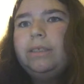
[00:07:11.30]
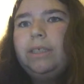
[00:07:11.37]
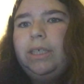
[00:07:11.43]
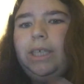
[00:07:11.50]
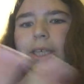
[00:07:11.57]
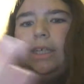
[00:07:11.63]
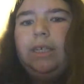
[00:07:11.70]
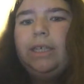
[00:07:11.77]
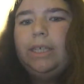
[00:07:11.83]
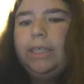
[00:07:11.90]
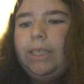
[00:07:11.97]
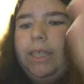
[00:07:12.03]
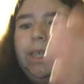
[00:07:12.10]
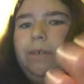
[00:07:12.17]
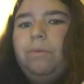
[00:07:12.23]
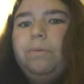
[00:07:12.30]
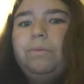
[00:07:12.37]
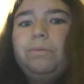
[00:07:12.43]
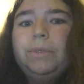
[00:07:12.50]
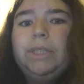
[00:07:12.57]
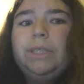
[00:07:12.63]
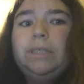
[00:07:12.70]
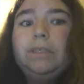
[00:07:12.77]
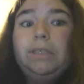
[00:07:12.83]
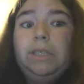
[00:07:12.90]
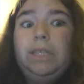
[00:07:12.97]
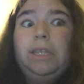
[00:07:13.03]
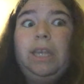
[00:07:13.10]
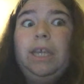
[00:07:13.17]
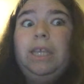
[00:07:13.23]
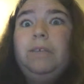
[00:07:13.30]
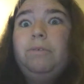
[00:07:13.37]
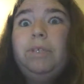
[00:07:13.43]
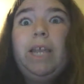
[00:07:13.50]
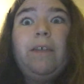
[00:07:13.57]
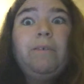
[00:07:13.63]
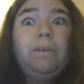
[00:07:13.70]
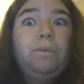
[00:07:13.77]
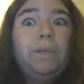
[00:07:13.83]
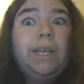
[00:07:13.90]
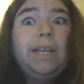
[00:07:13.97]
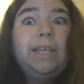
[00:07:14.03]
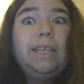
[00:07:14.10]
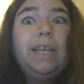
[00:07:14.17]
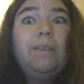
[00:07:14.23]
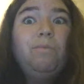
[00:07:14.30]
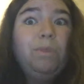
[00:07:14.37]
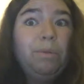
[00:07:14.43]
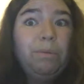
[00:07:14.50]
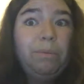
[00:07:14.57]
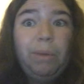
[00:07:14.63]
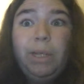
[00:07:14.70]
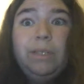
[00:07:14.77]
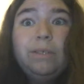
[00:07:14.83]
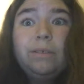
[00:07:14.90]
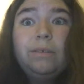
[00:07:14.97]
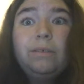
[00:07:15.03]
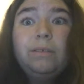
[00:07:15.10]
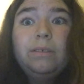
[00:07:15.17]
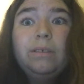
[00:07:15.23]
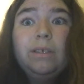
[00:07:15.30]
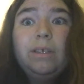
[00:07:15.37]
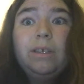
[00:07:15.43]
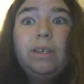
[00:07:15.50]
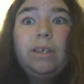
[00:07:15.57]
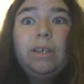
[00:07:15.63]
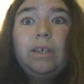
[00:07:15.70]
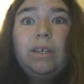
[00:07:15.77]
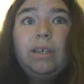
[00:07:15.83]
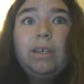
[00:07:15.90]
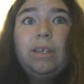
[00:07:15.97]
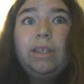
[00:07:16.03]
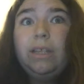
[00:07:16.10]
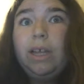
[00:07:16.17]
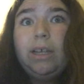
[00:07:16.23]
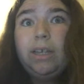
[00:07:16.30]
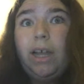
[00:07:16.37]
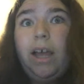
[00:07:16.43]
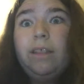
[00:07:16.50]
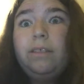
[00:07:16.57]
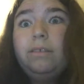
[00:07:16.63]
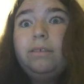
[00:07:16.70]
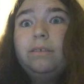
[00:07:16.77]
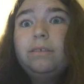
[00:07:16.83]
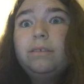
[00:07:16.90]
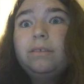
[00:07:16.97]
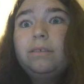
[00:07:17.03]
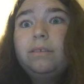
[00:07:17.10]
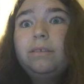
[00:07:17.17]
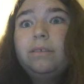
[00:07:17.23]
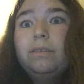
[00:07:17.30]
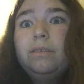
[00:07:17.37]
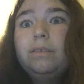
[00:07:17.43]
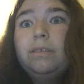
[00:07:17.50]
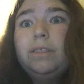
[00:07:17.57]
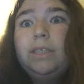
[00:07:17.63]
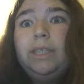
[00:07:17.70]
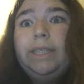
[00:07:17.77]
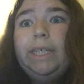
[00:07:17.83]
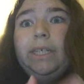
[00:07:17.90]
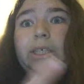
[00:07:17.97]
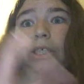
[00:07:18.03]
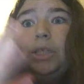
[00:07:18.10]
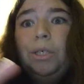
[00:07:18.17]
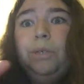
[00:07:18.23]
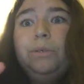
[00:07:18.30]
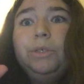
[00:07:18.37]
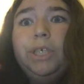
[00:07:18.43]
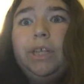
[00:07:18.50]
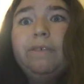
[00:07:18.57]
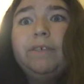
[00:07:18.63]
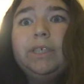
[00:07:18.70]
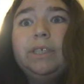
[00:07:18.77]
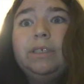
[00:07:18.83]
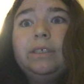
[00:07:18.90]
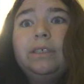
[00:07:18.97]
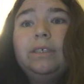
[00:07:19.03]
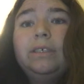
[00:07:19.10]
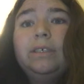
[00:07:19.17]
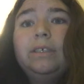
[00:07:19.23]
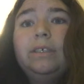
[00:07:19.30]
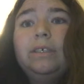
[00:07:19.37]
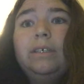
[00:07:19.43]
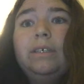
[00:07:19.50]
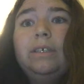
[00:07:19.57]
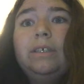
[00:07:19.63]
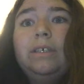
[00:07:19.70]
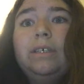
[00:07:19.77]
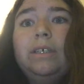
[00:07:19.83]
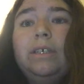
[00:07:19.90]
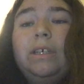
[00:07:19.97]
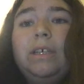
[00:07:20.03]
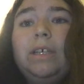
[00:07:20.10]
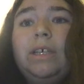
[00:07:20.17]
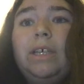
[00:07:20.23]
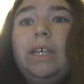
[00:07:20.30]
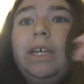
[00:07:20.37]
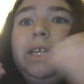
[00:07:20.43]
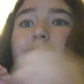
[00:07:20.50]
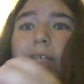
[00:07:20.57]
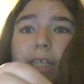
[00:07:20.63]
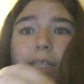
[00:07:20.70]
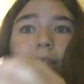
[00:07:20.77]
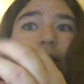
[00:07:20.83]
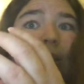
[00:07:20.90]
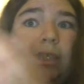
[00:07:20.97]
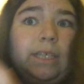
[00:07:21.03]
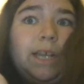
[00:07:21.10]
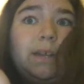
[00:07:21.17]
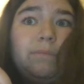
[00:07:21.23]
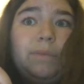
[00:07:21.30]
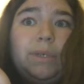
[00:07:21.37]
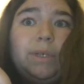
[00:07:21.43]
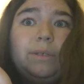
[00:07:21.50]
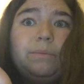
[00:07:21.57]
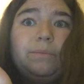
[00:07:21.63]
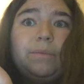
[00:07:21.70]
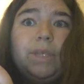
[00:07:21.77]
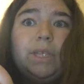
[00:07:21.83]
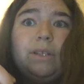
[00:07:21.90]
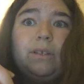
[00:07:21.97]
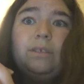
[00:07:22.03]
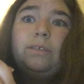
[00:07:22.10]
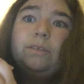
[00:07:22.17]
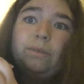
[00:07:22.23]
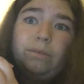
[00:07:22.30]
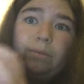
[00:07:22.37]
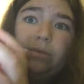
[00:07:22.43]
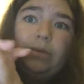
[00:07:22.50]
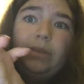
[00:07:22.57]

He was thinking he was having a one-night stand with Rapunzel, not Gothel. There's a huge difference, and it needs to stop. Also,